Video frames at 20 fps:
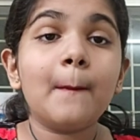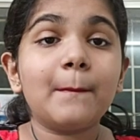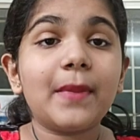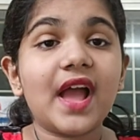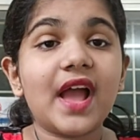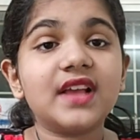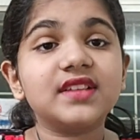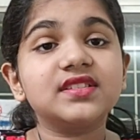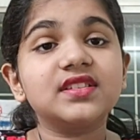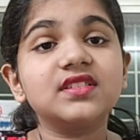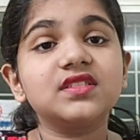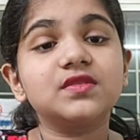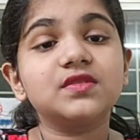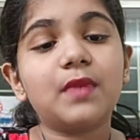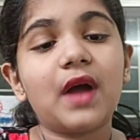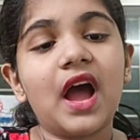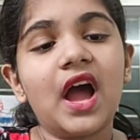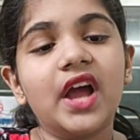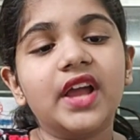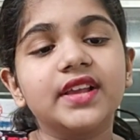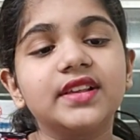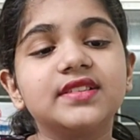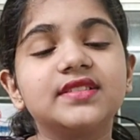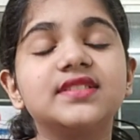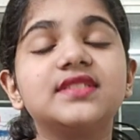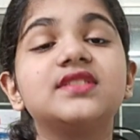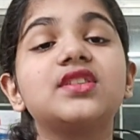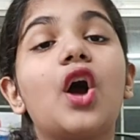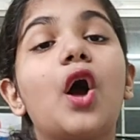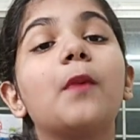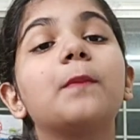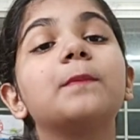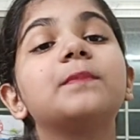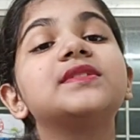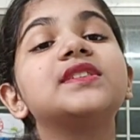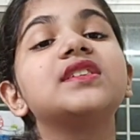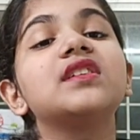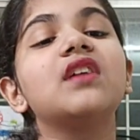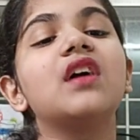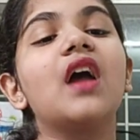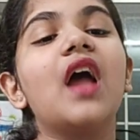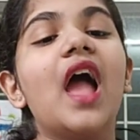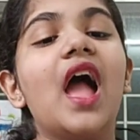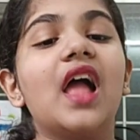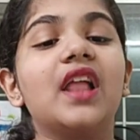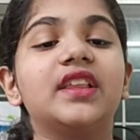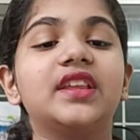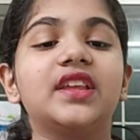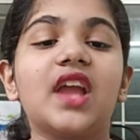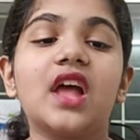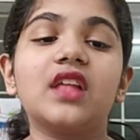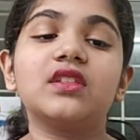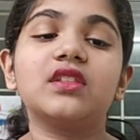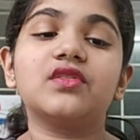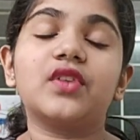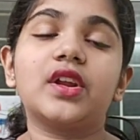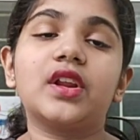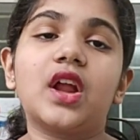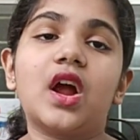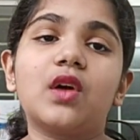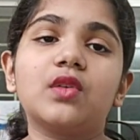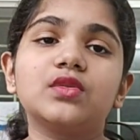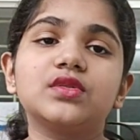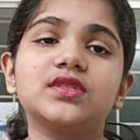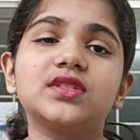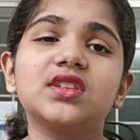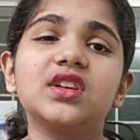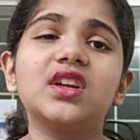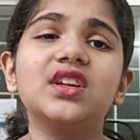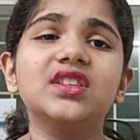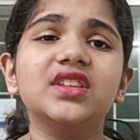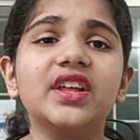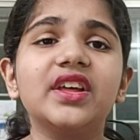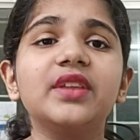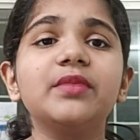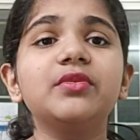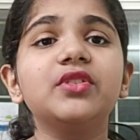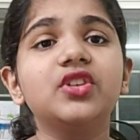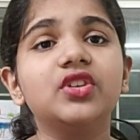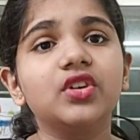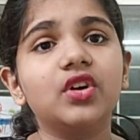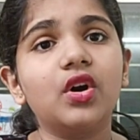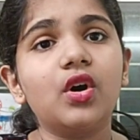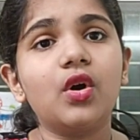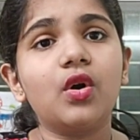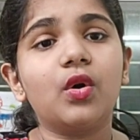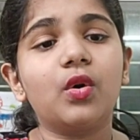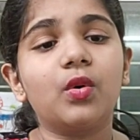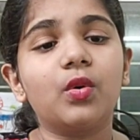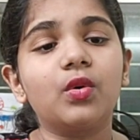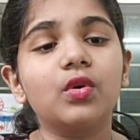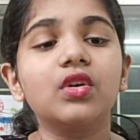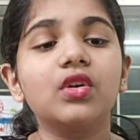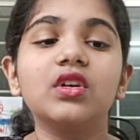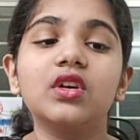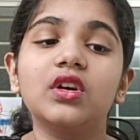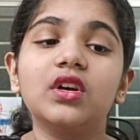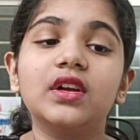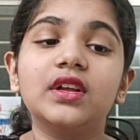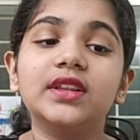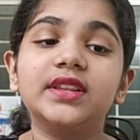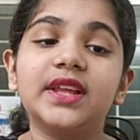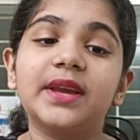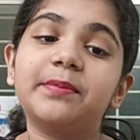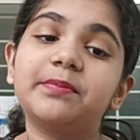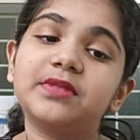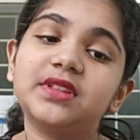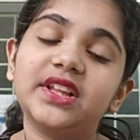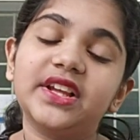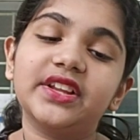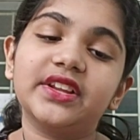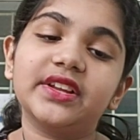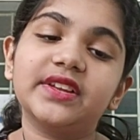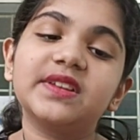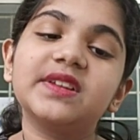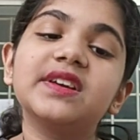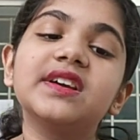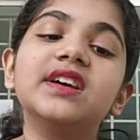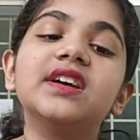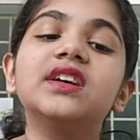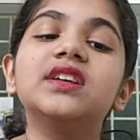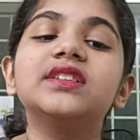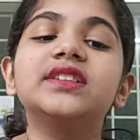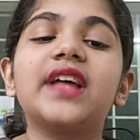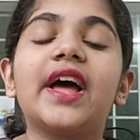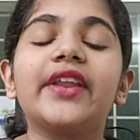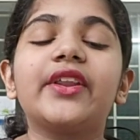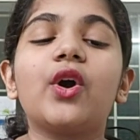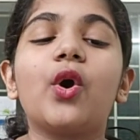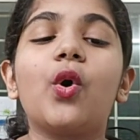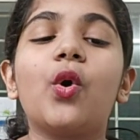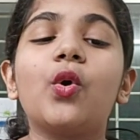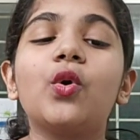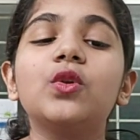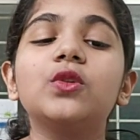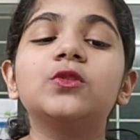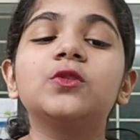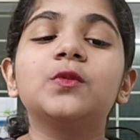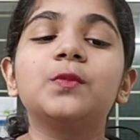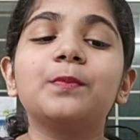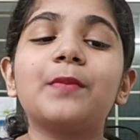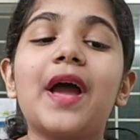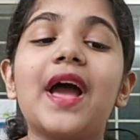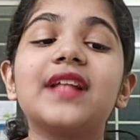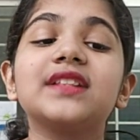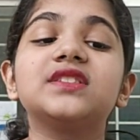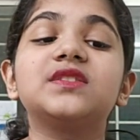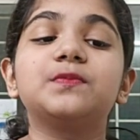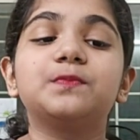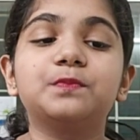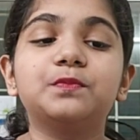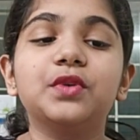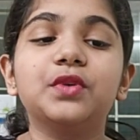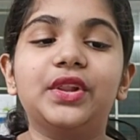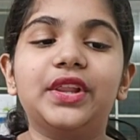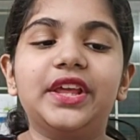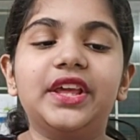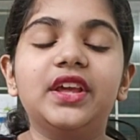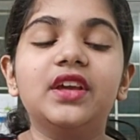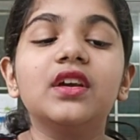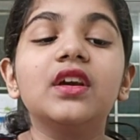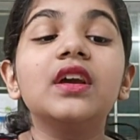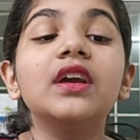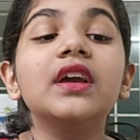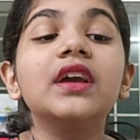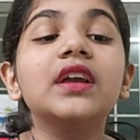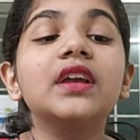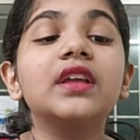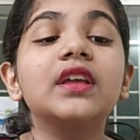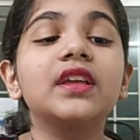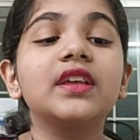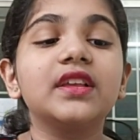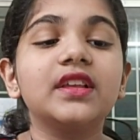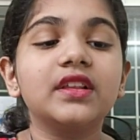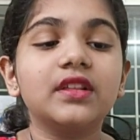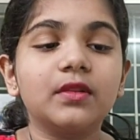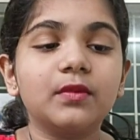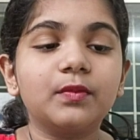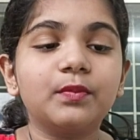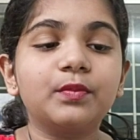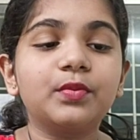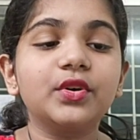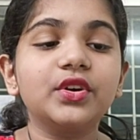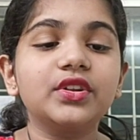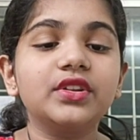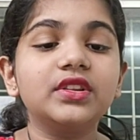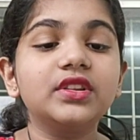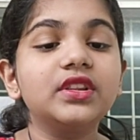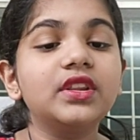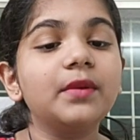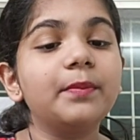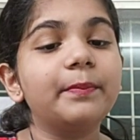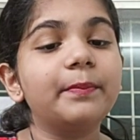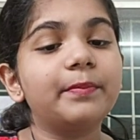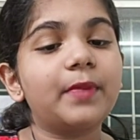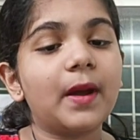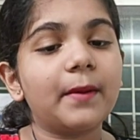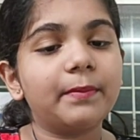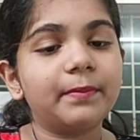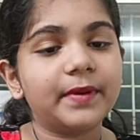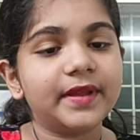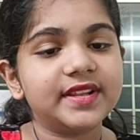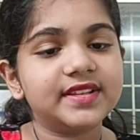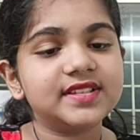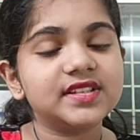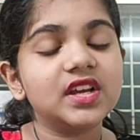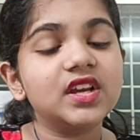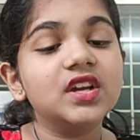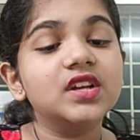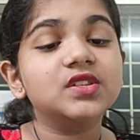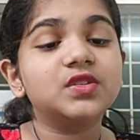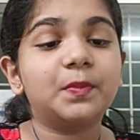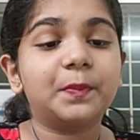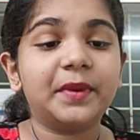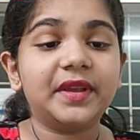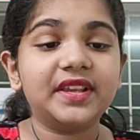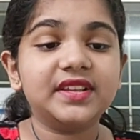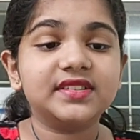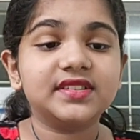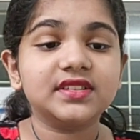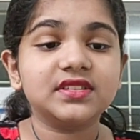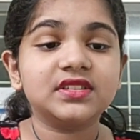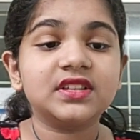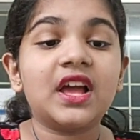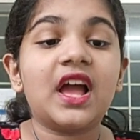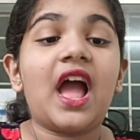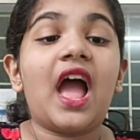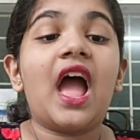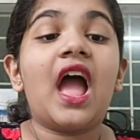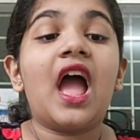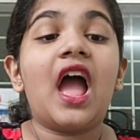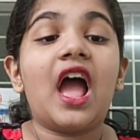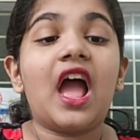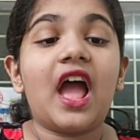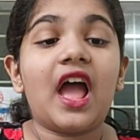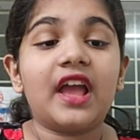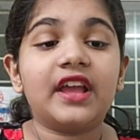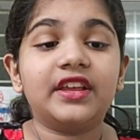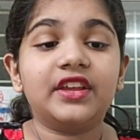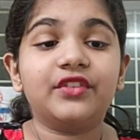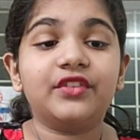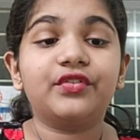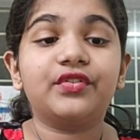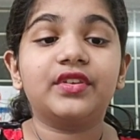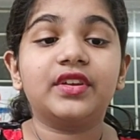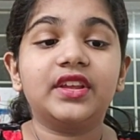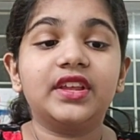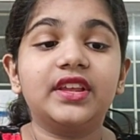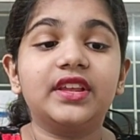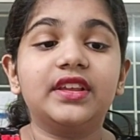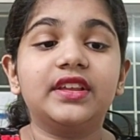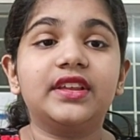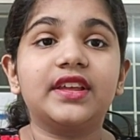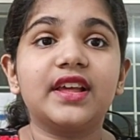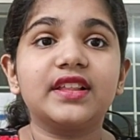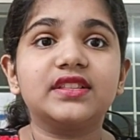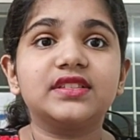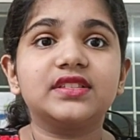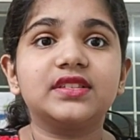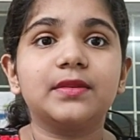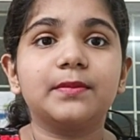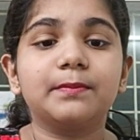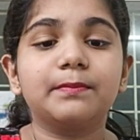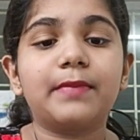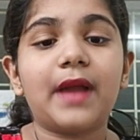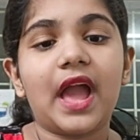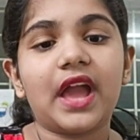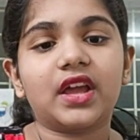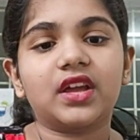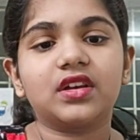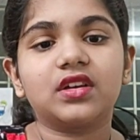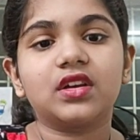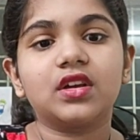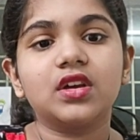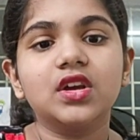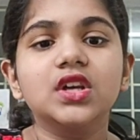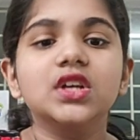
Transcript: Passers-by stopped and gathered around. "Let him go," they pleaded. "That old man's bully. He'll put the puppet to pieces if he gets him back."